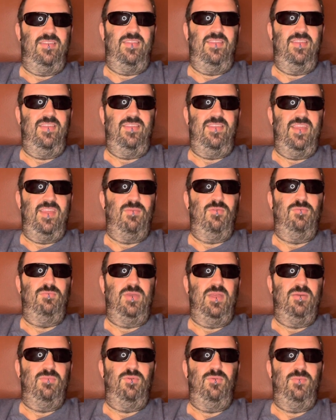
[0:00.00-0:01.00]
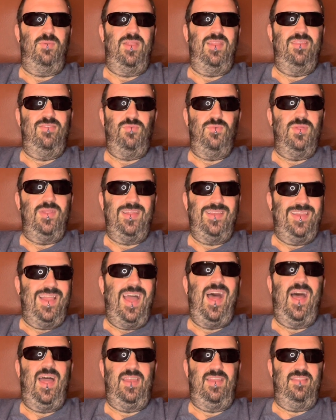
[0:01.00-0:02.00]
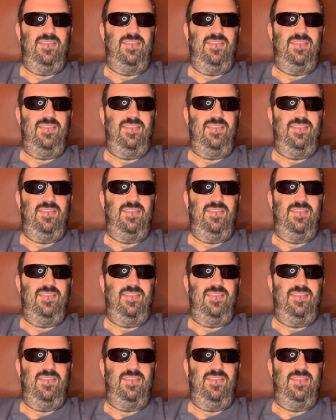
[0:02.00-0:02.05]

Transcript: disabled people, but it's really not.